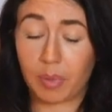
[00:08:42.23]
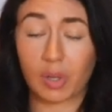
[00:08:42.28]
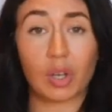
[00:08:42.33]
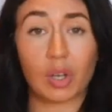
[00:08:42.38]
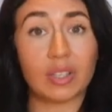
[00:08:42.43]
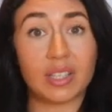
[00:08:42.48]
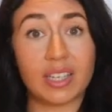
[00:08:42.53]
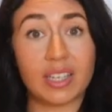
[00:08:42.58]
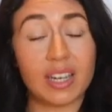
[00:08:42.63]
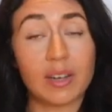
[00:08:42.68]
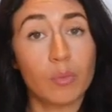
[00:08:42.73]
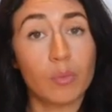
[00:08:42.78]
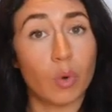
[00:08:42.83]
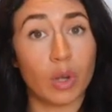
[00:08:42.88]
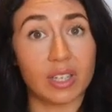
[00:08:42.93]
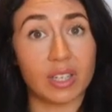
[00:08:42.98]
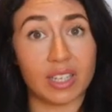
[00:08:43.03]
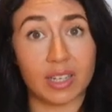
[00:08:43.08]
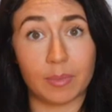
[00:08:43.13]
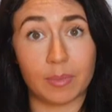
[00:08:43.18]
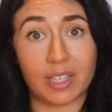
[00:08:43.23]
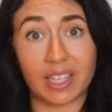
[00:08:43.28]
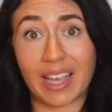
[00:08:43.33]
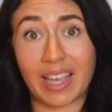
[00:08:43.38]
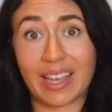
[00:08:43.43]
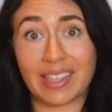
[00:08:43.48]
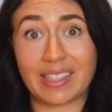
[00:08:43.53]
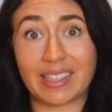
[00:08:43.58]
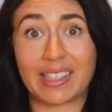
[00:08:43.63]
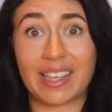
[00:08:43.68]
because he didn't want him to
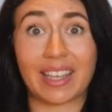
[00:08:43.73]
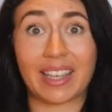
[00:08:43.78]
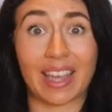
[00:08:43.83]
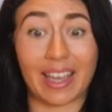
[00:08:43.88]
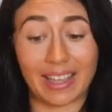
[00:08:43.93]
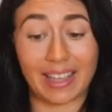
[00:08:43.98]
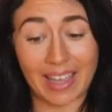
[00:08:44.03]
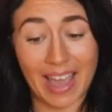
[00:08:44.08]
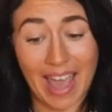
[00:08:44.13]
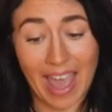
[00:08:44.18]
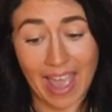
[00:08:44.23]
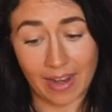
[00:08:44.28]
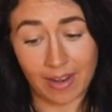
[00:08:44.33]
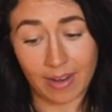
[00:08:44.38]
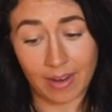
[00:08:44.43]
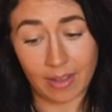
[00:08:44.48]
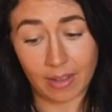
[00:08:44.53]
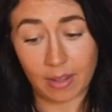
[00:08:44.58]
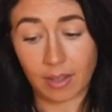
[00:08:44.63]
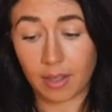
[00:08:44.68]
get sick again.